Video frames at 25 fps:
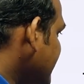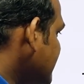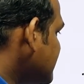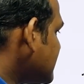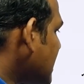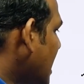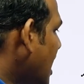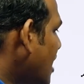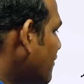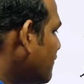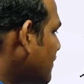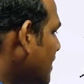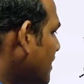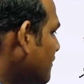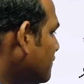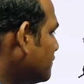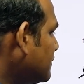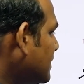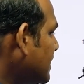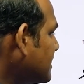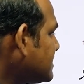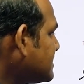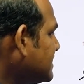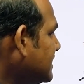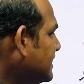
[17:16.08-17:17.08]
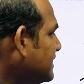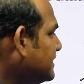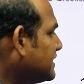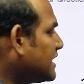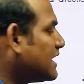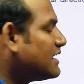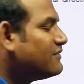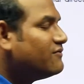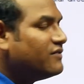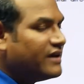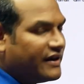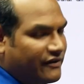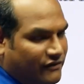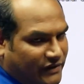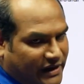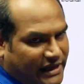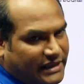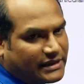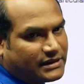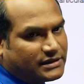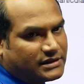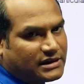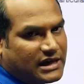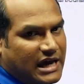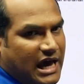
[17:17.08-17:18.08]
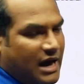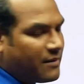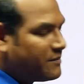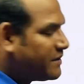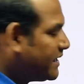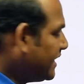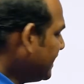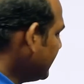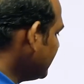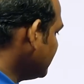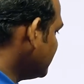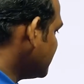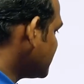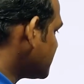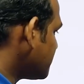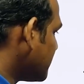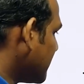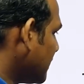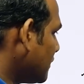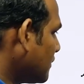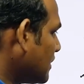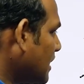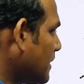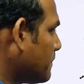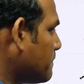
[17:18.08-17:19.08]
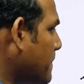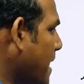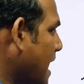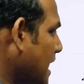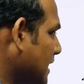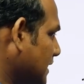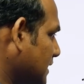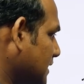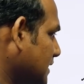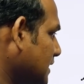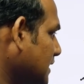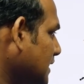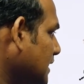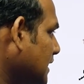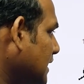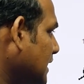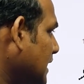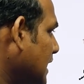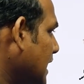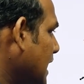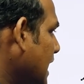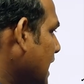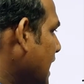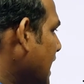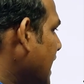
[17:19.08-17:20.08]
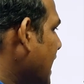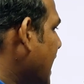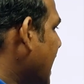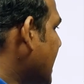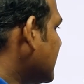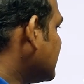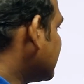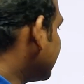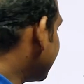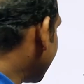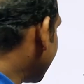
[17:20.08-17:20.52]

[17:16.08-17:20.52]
is half of the signal wavelength, I am reading this particular part and